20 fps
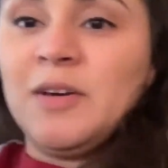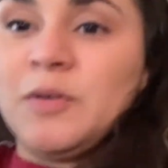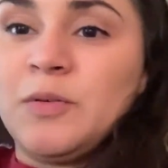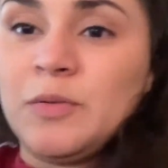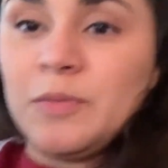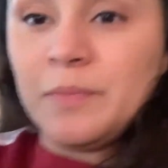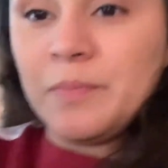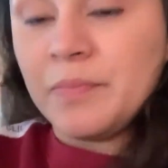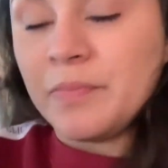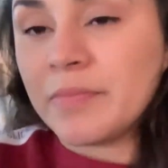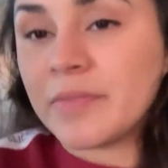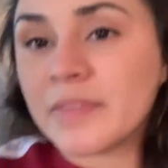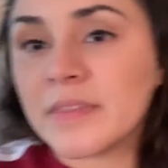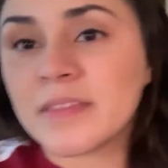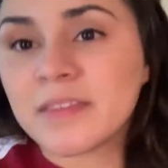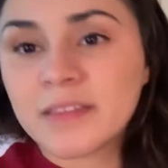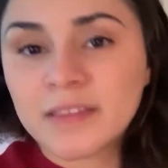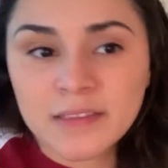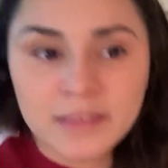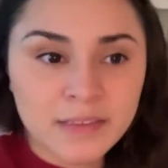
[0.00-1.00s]
Oop.
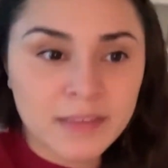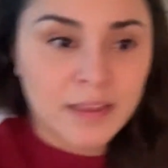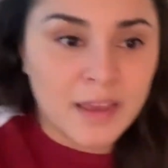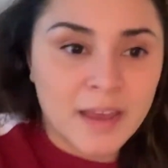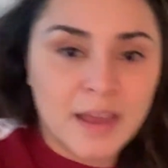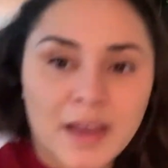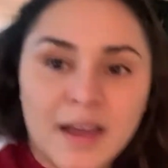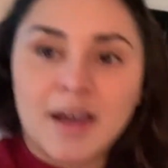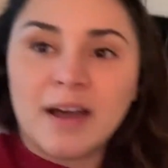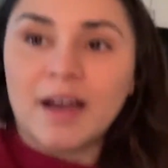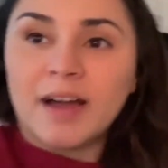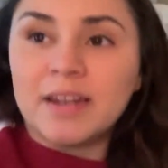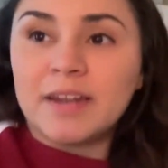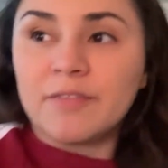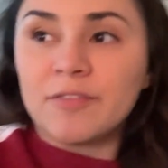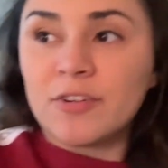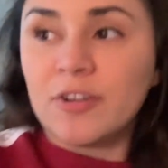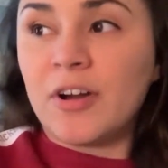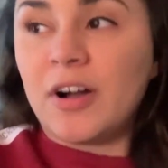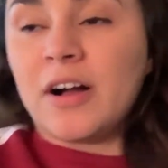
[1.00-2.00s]
I
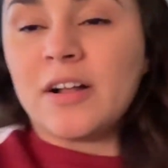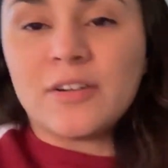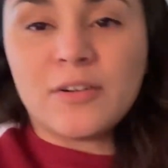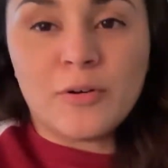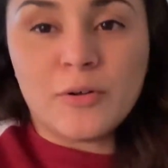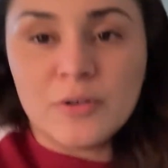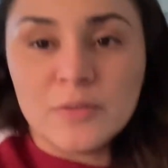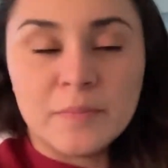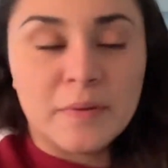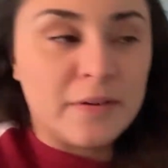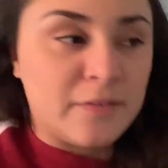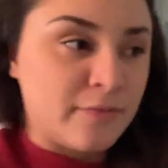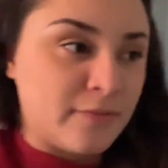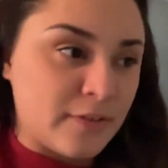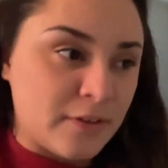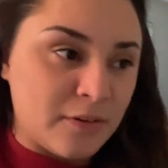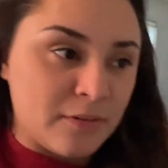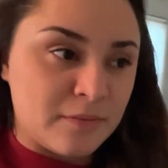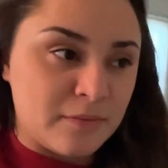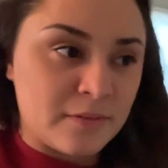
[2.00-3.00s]
never know how to hold my
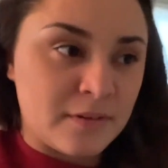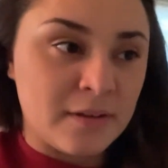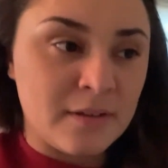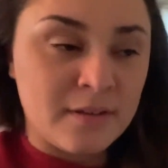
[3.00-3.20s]
phone.